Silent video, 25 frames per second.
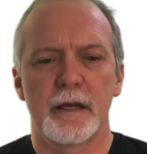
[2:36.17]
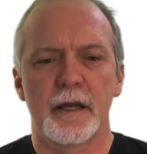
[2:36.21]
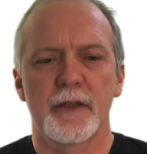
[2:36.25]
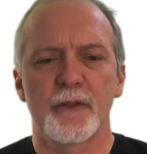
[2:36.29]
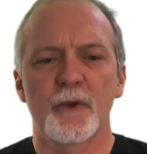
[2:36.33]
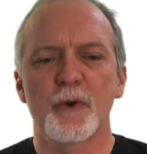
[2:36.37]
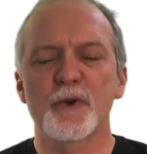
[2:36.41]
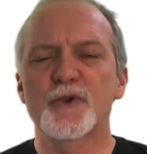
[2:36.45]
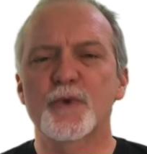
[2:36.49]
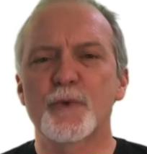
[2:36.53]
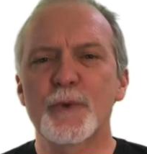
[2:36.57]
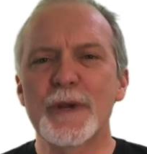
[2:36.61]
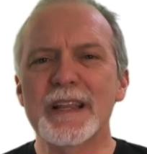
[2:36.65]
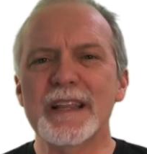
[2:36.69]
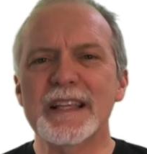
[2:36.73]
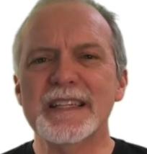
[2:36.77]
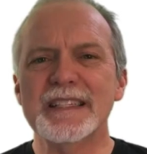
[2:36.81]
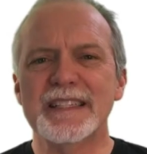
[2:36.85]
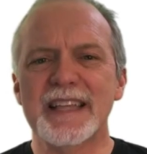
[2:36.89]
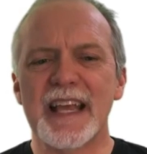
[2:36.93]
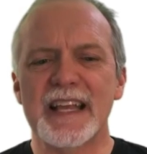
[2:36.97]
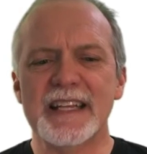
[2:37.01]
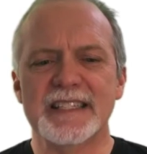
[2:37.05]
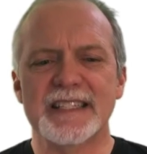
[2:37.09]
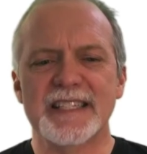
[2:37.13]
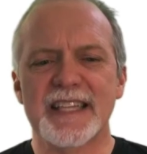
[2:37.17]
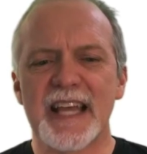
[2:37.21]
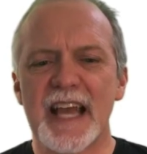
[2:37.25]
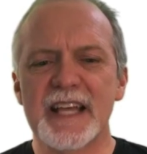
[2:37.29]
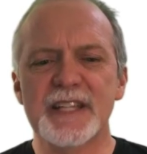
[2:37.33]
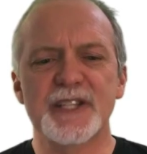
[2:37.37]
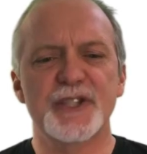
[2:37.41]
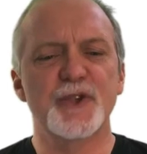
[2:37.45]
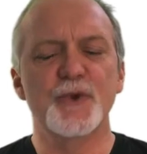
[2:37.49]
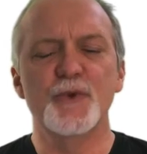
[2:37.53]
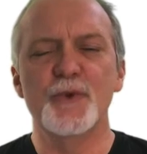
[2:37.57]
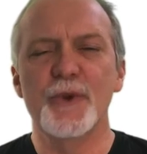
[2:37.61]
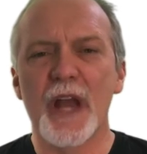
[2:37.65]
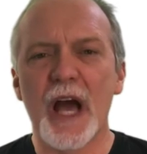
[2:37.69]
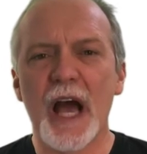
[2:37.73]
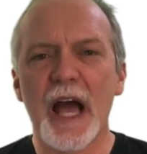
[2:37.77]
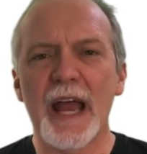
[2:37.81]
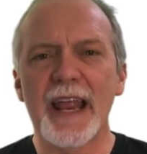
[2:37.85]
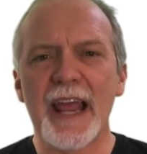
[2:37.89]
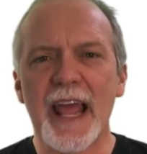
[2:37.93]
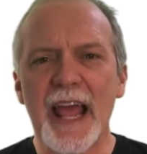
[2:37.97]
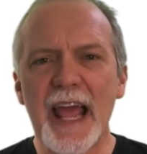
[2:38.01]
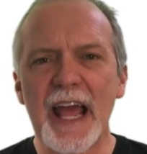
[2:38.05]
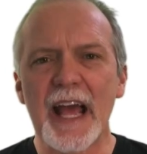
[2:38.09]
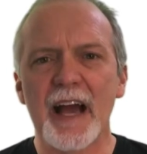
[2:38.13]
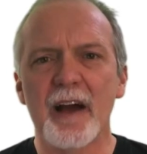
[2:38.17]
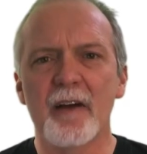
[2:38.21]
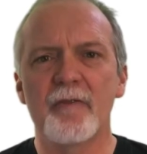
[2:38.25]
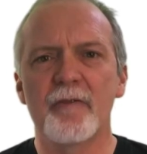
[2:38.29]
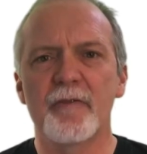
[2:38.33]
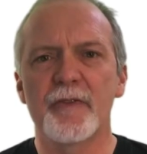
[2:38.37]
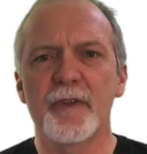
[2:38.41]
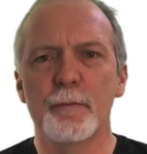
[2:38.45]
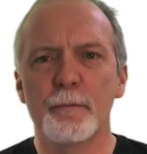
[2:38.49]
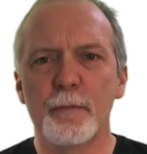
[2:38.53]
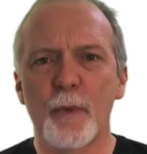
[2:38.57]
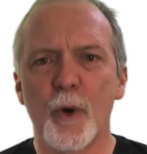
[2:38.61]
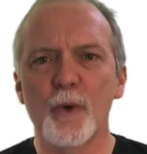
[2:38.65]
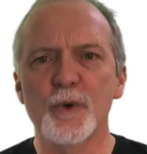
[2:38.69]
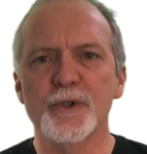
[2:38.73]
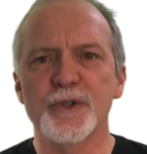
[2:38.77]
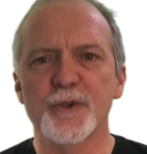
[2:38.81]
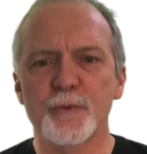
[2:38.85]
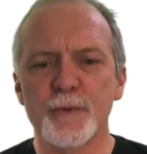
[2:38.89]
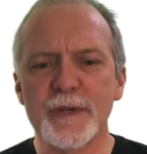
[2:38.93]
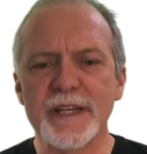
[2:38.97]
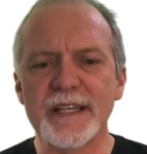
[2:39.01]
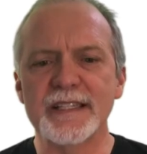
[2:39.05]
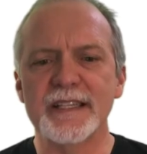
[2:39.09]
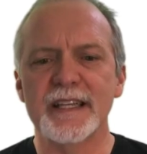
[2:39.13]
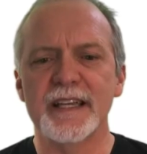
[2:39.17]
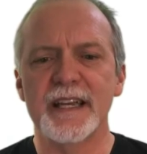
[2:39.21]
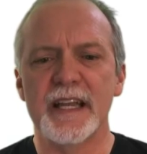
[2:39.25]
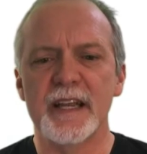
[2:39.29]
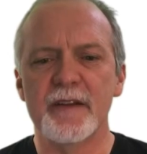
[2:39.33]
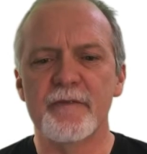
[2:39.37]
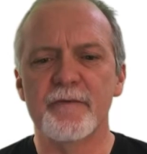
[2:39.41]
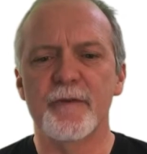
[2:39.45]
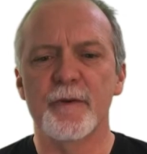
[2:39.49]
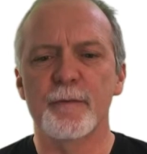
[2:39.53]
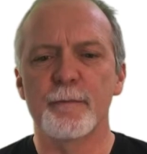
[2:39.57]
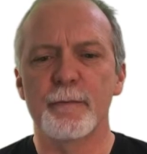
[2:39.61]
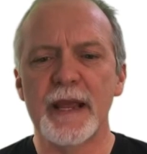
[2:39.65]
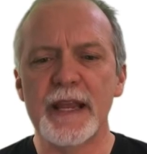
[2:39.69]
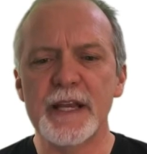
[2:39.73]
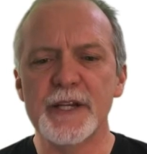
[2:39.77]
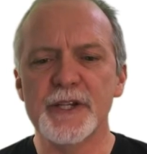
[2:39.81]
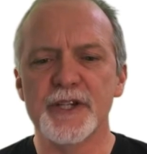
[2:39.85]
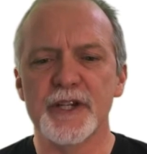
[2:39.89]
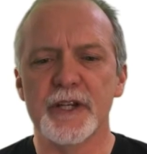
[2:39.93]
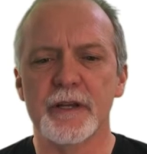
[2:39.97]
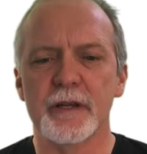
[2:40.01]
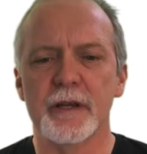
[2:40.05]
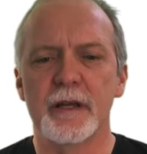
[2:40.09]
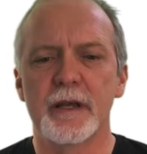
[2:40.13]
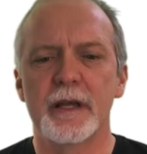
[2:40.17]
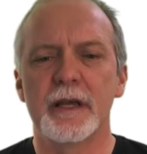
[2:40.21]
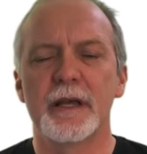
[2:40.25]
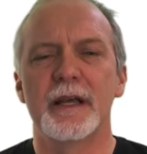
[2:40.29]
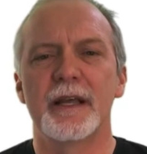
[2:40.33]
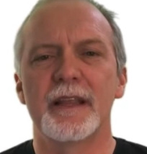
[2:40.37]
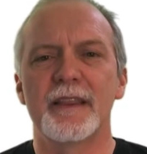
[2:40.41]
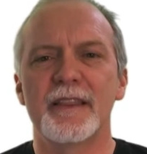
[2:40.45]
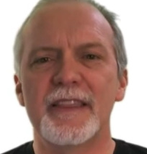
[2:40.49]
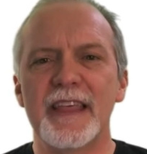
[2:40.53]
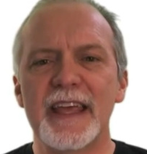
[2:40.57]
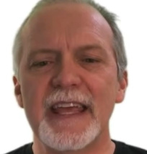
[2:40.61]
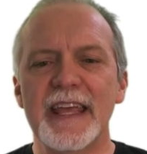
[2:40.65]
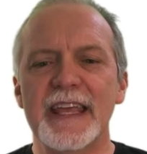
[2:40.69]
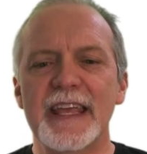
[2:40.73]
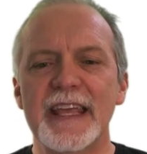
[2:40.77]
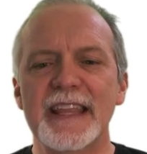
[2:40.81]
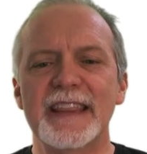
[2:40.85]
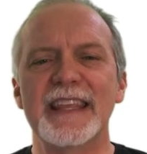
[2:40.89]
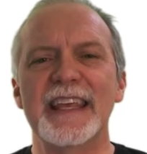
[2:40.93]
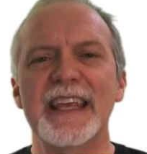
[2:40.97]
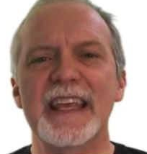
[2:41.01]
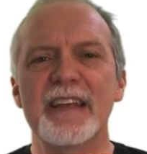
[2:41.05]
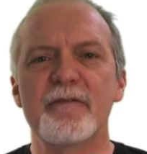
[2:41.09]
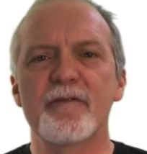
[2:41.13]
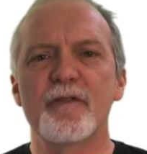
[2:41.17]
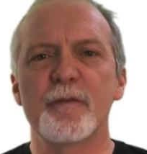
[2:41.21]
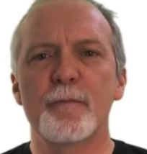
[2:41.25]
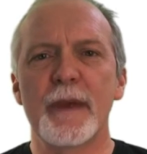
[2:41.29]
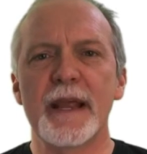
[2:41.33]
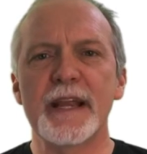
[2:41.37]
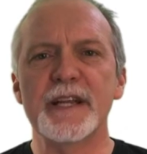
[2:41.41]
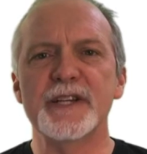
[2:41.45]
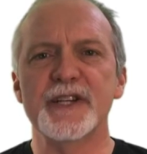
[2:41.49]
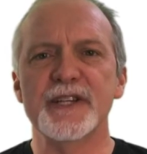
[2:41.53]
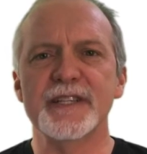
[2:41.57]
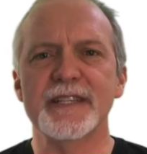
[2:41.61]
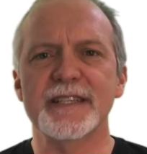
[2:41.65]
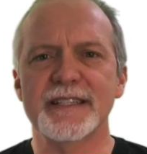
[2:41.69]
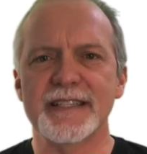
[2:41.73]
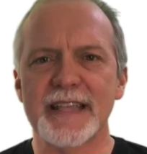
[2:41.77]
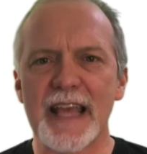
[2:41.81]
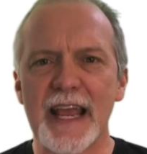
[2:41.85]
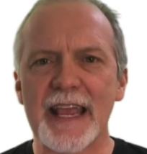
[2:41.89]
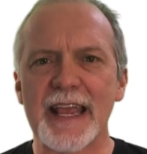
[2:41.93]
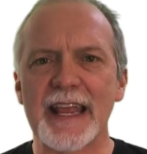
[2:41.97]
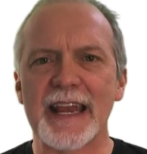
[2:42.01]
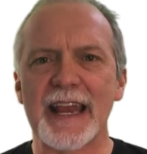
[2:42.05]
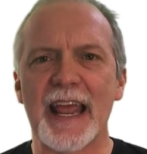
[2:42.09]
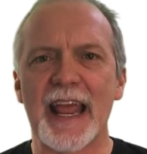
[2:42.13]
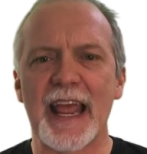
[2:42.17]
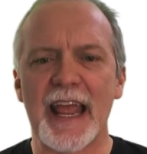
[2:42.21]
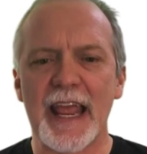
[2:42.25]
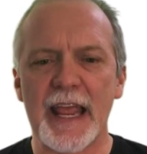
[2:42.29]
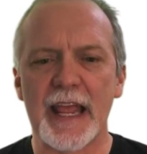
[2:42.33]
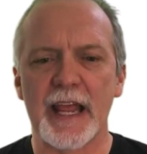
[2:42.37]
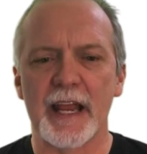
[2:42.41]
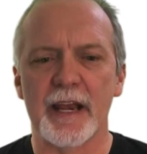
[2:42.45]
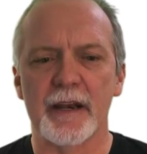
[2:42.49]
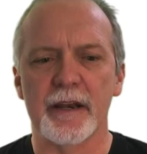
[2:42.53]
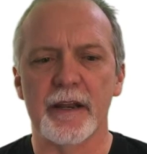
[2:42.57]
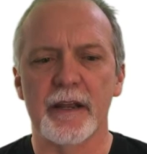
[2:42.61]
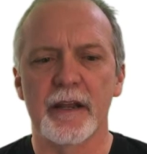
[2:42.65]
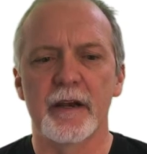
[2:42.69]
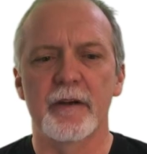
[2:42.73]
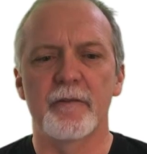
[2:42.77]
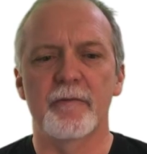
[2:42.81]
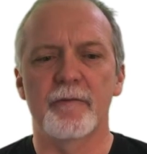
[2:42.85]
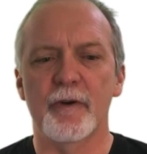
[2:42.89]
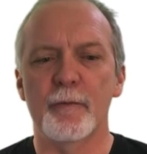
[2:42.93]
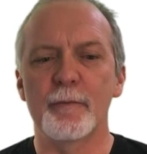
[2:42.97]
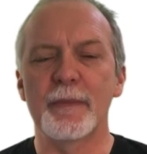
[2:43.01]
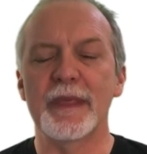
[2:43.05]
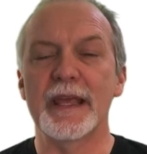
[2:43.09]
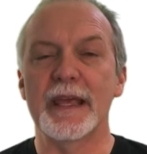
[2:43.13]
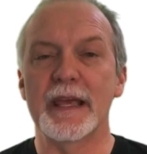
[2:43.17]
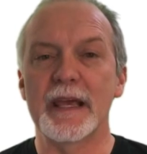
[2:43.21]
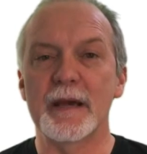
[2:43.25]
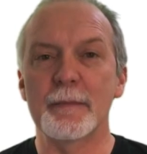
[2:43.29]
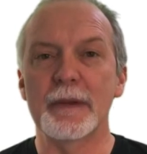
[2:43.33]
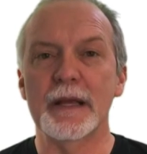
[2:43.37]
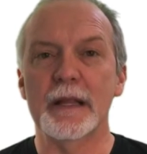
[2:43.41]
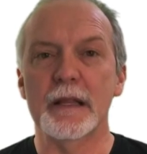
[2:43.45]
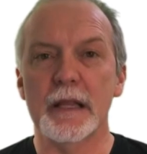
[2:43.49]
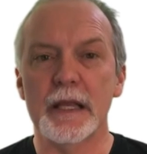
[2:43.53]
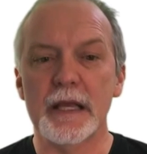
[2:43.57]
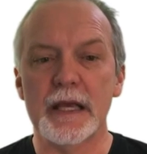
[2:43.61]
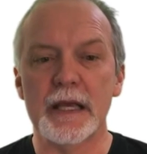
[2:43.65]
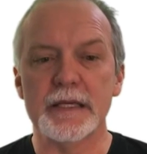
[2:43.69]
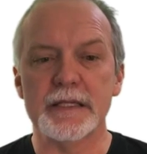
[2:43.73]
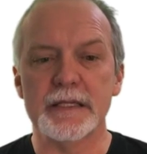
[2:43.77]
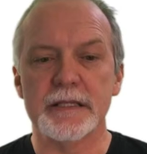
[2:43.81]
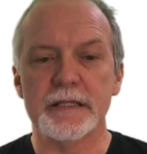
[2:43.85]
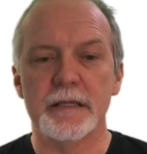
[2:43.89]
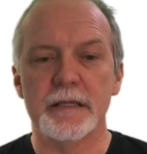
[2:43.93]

Those real estate sites do not have the most recent information. They get the information secondhand from the MLS.